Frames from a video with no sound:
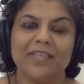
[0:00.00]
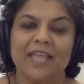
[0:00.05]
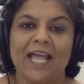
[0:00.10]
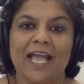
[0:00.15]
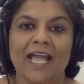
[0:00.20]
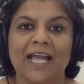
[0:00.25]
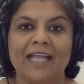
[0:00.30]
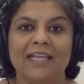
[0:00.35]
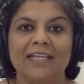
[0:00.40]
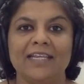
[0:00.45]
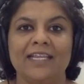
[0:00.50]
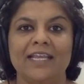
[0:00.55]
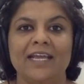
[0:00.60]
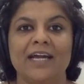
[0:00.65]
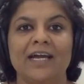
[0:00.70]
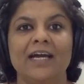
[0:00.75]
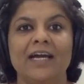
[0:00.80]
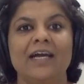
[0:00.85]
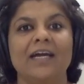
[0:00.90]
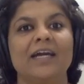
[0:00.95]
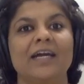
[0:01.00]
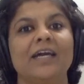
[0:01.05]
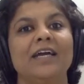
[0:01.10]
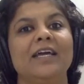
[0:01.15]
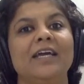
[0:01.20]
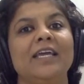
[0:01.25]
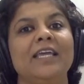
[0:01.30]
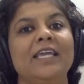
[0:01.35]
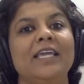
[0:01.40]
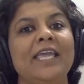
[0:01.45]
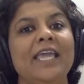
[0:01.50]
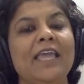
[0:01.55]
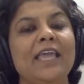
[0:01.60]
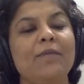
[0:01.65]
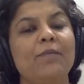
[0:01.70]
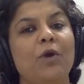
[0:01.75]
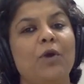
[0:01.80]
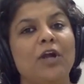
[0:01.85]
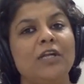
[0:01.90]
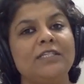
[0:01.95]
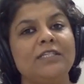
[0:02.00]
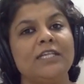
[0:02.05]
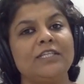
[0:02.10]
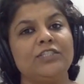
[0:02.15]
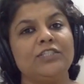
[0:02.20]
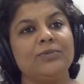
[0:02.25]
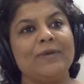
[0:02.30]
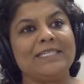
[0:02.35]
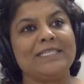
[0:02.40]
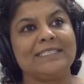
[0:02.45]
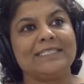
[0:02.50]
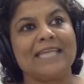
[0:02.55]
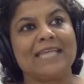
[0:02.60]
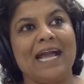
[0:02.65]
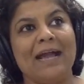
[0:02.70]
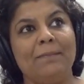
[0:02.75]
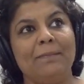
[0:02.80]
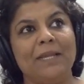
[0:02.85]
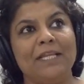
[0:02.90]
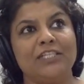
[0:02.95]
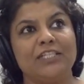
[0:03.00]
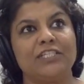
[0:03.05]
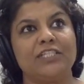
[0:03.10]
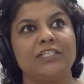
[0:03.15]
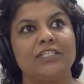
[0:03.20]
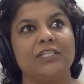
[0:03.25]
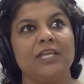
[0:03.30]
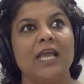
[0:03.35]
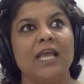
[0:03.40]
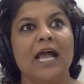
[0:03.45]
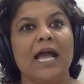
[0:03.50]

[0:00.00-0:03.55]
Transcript: and uh, he wanted to establish